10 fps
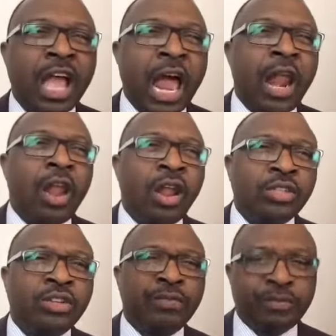a
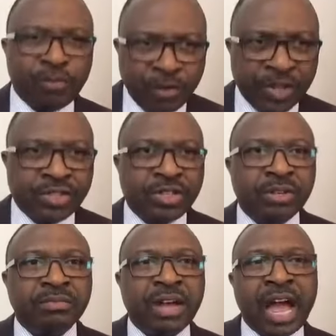lot of wisdom
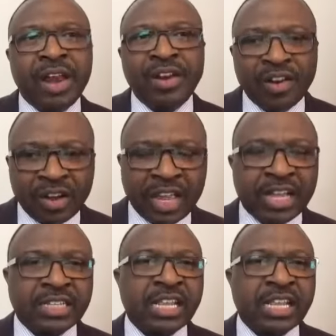and nuggets